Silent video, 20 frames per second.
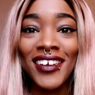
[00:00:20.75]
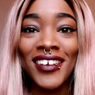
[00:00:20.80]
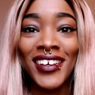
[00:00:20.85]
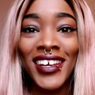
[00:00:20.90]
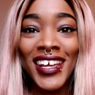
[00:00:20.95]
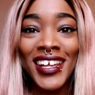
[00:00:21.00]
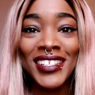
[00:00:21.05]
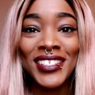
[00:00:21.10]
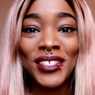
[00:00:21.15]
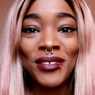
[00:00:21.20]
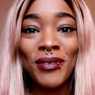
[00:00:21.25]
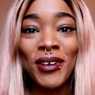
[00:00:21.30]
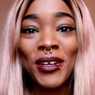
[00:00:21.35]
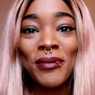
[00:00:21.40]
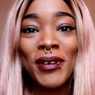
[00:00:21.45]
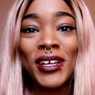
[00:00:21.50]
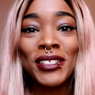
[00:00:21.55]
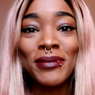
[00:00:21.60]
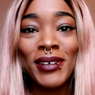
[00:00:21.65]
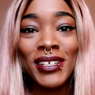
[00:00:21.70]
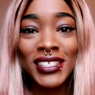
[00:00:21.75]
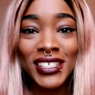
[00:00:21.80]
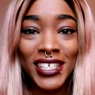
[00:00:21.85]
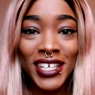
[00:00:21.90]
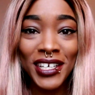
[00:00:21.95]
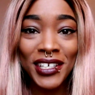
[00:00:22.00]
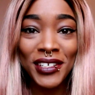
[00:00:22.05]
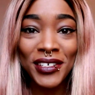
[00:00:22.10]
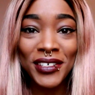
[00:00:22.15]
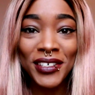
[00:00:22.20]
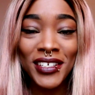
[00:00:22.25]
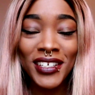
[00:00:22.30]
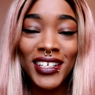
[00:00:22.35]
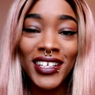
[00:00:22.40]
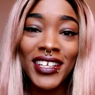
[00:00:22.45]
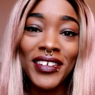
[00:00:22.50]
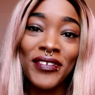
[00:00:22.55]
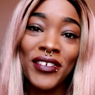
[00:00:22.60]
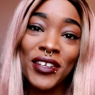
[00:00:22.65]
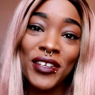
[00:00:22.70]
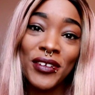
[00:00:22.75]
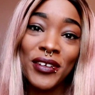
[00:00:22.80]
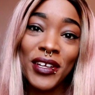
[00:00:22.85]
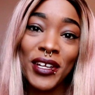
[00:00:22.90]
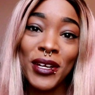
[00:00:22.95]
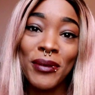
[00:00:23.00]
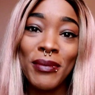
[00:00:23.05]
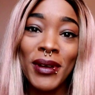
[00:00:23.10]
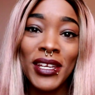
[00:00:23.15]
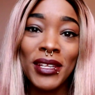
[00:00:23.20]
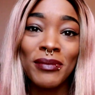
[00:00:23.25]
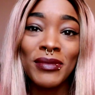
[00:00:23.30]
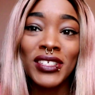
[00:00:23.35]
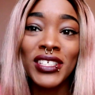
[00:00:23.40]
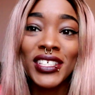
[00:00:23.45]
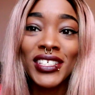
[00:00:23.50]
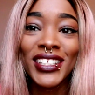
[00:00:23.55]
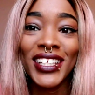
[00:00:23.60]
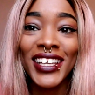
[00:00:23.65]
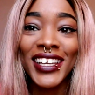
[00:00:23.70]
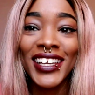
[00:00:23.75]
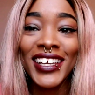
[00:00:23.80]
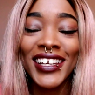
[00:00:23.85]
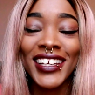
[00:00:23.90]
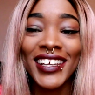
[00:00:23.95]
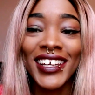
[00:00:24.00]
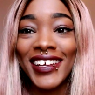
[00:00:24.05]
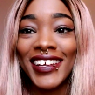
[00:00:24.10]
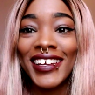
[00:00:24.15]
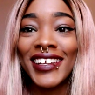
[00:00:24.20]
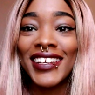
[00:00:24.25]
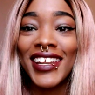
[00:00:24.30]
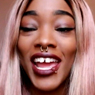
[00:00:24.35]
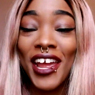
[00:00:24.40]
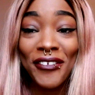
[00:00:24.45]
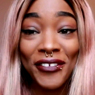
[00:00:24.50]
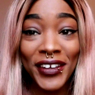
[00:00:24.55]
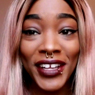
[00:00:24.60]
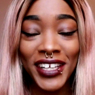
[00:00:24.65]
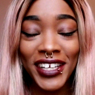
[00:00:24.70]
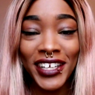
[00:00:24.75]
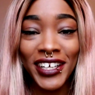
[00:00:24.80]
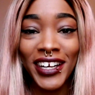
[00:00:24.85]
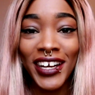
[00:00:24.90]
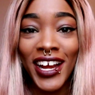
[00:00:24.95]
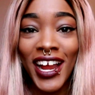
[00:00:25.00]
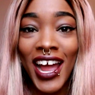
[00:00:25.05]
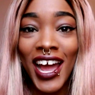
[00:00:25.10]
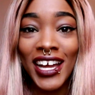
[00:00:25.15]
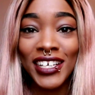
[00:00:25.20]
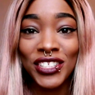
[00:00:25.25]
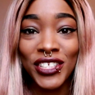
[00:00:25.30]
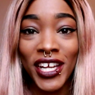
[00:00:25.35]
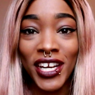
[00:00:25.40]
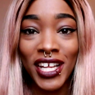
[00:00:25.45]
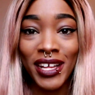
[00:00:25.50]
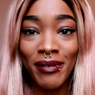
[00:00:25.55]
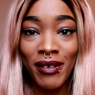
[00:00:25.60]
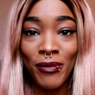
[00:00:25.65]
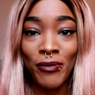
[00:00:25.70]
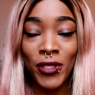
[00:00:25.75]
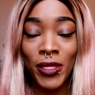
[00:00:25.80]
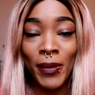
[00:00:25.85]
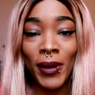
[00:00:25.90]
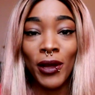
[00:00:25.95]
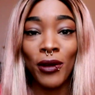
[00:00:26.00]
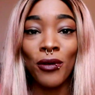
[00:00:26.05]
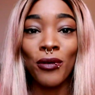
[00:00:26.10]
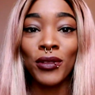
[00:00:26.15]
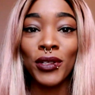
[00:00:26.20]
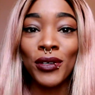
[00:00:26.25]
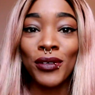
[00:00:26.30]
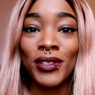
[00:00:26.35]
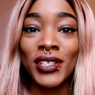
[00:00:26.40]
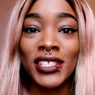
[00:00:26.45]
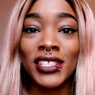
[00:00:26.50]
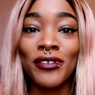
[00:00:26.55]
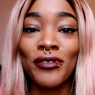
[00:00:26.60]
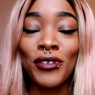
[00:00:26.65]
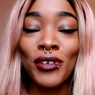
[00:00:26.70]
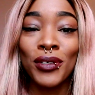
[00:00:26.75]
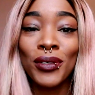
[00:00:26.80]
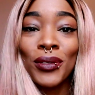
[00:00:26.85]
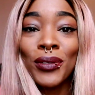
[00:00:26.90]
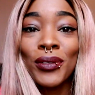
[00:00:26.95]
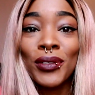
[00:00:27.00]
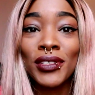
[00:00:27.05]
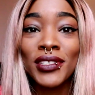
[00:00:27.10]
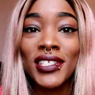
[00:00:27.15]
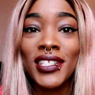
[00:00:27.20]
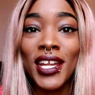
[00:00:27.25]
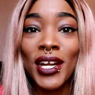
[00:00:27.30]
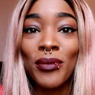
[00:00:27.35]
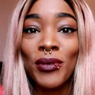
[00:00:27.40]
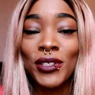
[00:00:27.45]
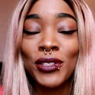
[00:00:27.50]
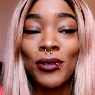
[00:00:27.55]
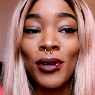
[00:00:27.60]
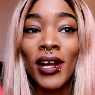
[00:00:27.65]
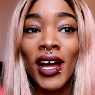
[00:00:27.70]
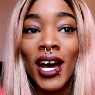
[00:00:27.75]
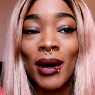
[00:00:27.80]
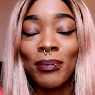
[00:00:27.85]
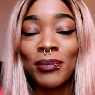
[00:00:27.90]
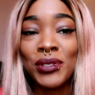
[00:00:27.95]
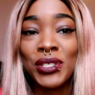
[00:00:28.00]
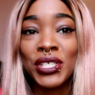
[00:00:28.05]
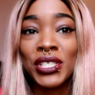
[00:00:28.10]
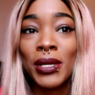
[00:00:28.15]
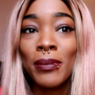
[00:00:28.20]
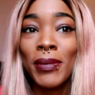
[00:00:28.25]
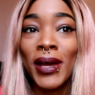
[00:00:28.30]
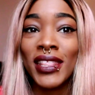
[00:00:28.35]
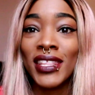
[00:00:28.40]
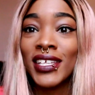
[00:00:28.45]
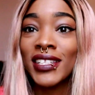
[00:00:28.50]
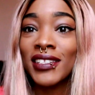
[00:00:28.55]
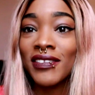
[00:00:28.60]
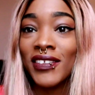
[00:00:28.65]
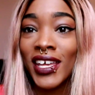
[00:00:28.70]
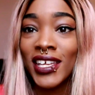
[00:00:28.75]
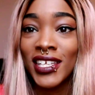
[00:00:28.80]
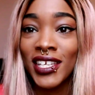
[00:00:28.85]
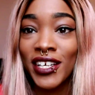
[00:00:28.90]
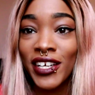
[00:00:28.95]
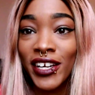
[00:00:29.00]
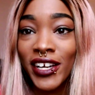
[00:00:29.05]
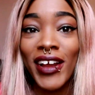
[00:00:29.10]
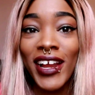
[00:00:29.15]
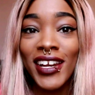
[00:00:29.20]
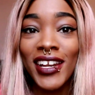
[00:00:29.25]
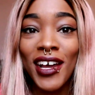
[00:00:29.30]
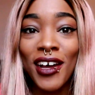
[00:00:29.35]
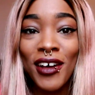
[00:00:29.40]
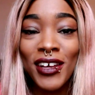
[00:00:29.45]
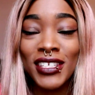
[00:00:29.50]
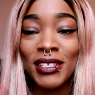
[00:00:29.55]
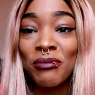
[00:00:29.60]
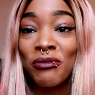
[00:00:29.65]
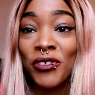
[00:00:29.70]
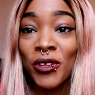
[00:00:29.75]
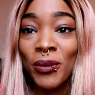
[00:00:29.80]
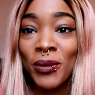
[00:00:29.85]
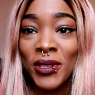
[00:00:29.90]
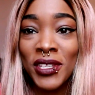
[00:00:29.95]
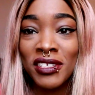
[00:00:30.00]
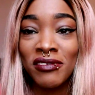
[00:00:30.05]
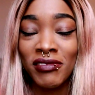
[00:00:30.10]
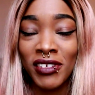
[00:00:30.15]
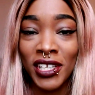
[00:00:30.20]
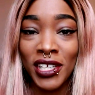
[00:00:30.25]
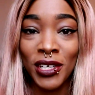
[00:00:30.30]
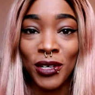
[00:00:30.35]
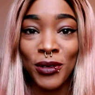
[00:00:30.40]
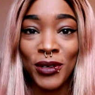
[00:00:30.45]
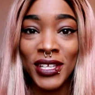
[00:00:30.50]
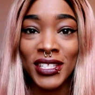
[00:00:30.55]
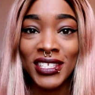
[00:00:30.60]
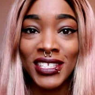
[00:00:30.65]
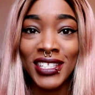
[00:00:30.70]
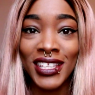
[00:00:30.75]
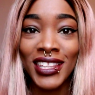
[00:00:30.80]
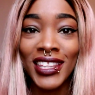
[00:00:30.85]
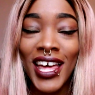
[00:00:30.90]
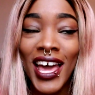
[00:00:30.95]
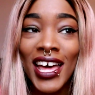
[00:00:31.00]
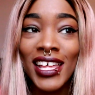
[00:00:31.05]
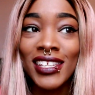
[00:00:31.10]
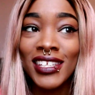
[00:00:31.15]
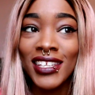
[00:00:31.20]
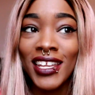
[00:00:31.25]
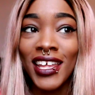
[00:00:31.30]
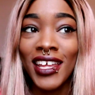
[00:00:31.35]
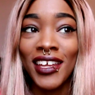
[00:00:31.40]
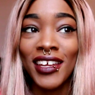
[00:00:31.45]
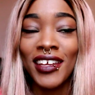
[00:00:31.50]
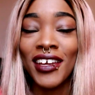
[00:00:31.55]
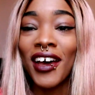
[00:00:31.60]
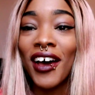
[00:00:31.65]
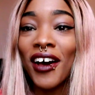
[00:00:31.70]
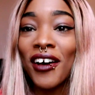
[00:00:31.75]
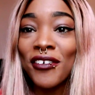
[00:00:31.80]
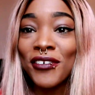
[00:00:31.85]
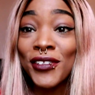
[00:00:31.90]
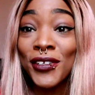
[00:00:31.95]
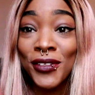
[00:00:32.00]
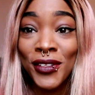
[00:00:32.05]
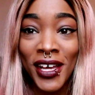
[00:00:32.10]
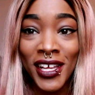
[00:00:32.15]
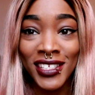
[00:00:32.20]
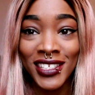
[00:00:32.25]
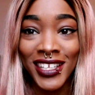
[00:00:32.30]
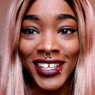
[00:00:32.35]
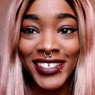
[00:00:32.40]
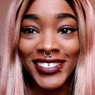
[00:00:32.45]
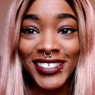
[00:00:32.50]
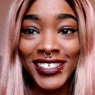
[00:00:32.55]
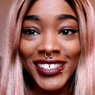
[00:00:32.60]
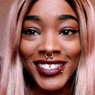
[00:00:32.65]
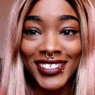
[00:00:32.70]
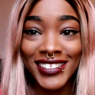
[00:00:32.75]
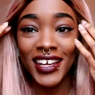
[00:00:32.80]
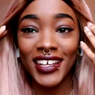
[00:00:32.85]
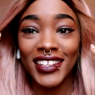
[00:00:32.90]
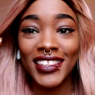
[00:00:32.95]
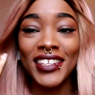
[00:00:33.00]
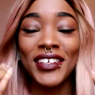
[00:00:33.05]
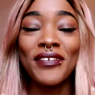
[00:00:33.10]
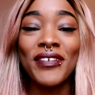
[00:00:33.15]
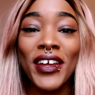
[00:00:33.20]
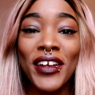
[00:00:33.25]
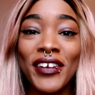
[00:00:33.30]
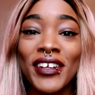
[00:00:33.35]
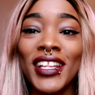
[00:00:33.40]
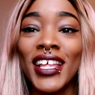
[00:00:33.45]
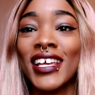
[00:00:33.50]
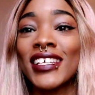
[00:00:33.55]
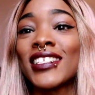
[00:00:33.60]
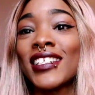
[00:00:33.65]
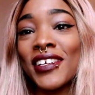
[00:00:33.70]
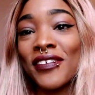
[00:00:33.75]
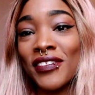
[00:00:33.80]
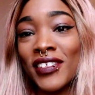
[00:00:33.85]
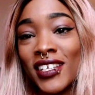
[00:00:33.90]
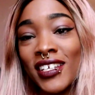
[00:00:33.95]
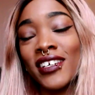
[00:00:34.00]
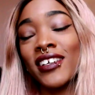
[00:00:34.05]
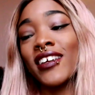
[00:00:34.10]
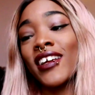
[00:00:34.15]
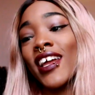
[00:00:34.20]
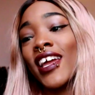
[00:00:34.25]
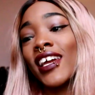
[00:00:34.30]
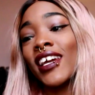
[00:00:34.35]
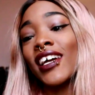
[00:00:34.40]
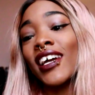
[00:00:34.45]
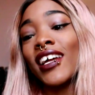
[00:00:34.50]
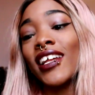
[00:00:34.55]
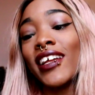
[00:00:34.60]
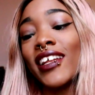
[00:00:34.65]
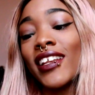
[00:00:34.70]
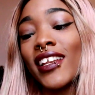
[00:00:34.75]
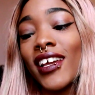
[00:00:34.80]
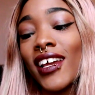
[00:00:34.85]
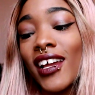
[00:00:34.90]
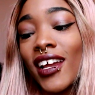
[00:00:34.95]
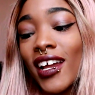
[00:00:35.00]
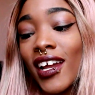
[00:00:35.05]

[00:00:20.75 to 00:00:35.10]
Hey guys, welcome back to my channel. If you're new here, my name is Shelay, and every year I try to come up with my own little list of goals that I want to accomplish by the end of that year. Right now, as I'm filming this video, it's the last day of 2018, the very last day of the year, and